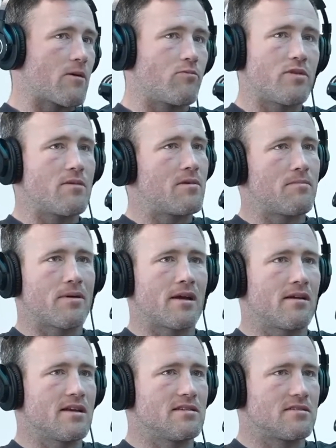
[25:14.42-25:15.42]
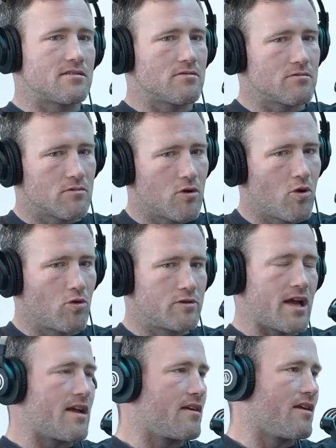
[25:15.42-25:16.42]
there'd be penalties all
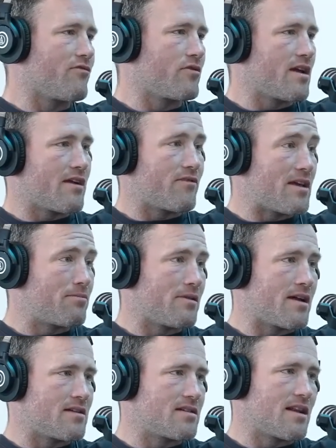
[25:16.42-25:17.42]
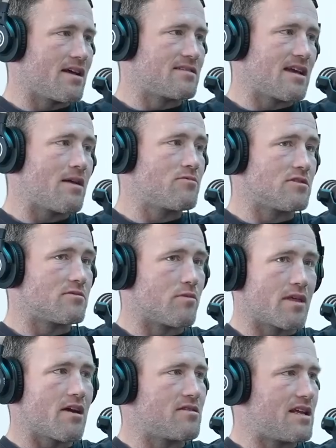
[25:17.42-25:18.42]
day, every day if he played in today's game, just with
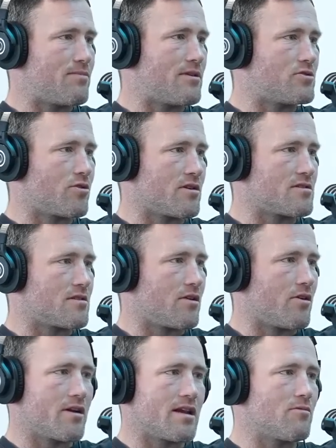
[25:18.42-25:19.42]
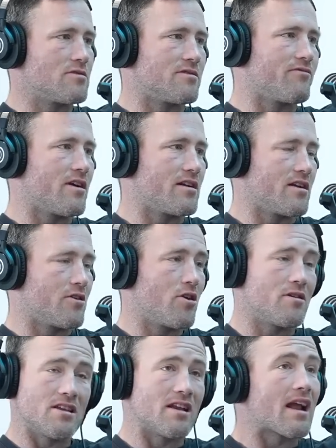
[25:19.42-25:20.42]
how deep he took it into the line. He wasn't afraid of getting hurt,
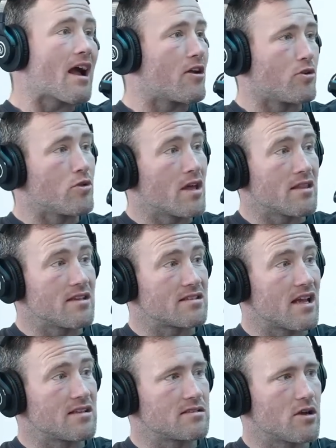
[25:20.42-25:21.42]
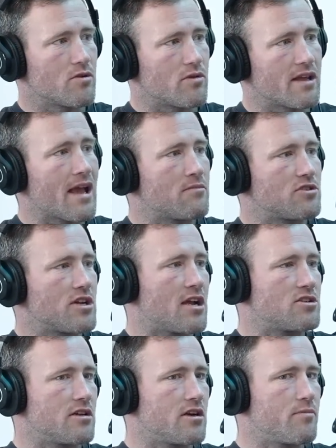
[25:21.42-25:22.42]
and you can't do that these days. So the game's
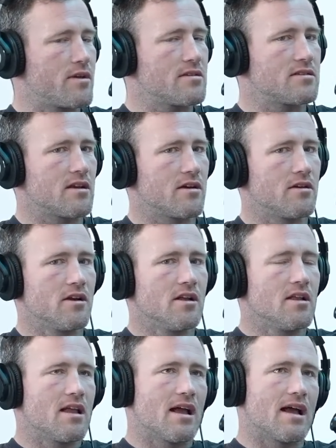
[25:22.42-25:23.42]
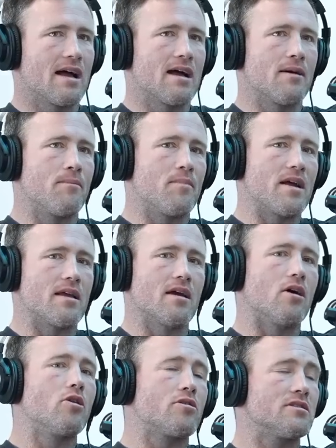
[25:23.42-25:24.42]
changed a little bit. So, but yeah,
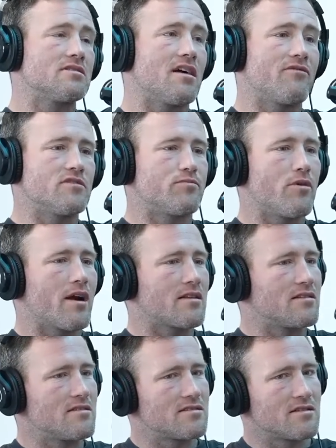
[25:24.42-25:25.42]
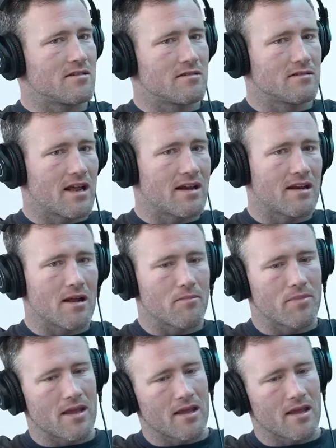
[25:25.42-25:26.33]
a lot of the stuff was practiced and ended up